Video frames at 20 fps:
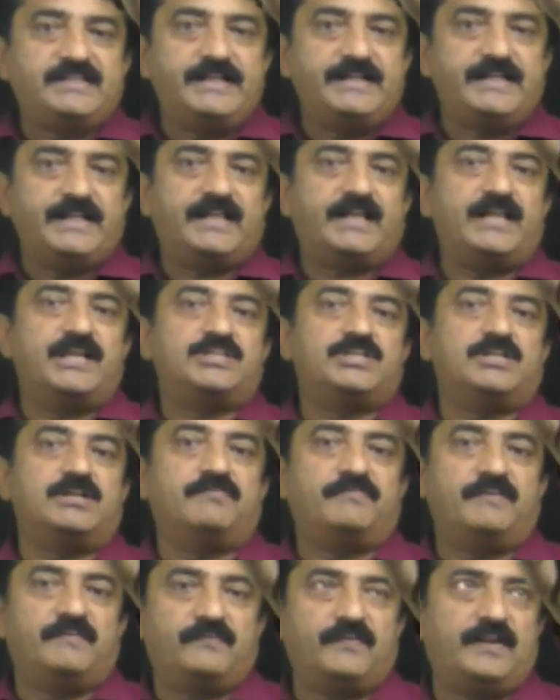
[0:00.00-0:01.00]
integration
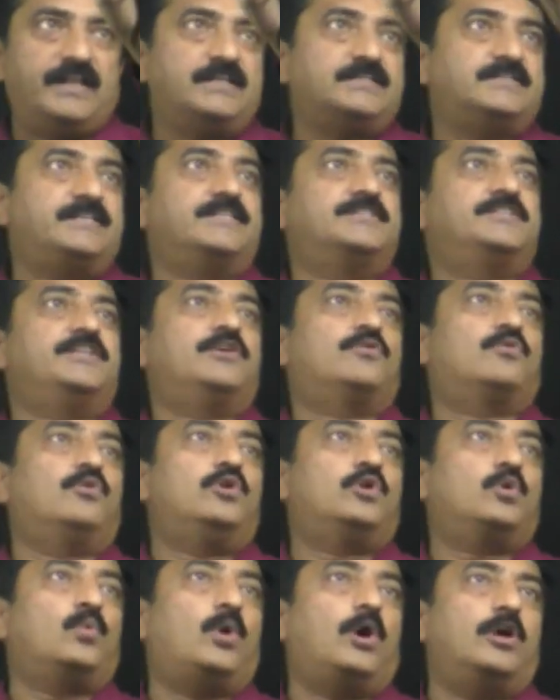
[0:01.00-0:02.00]
of a flux is
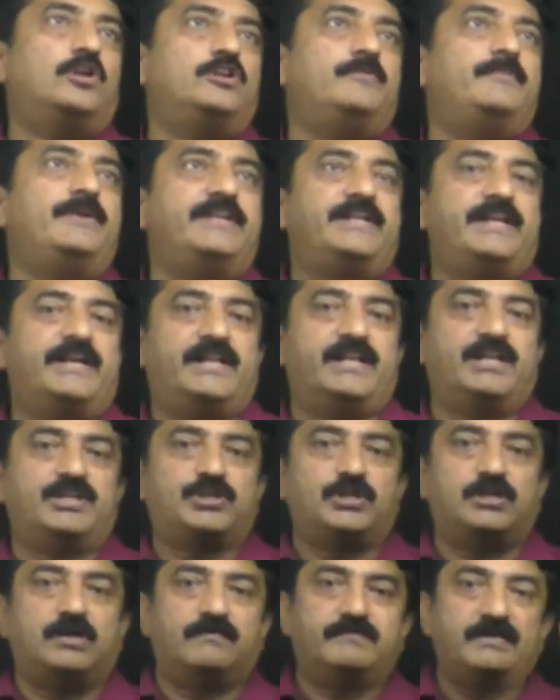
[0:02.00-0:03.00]
equal to volume
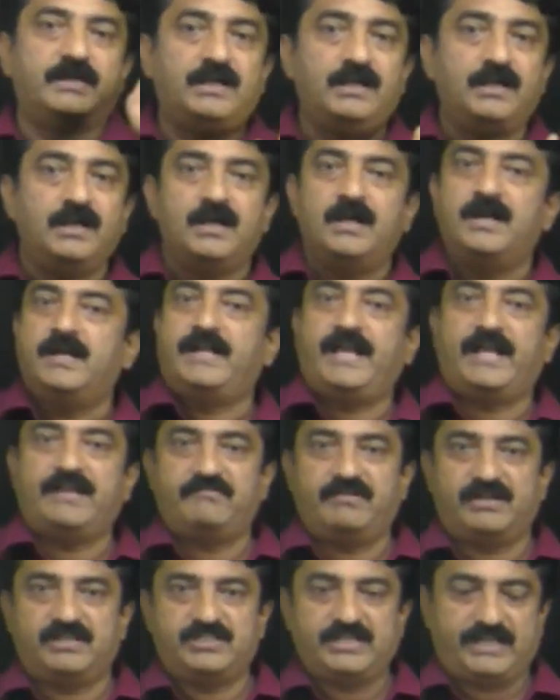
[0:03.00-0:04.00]
integration of the
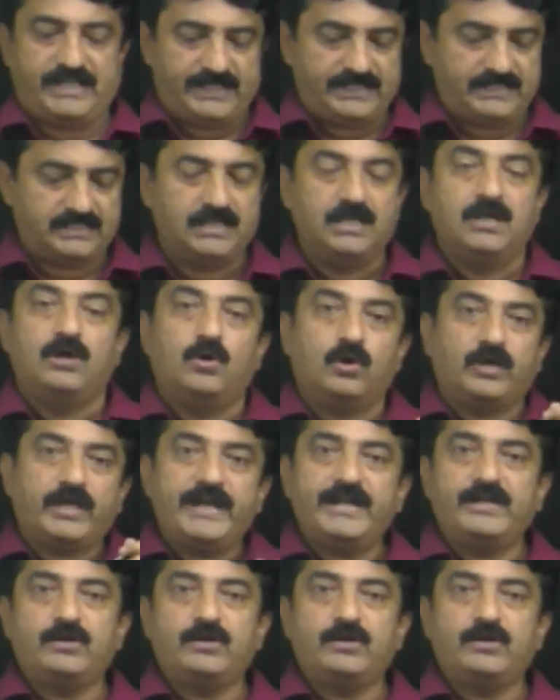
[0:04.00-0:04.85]
divergence. Okay,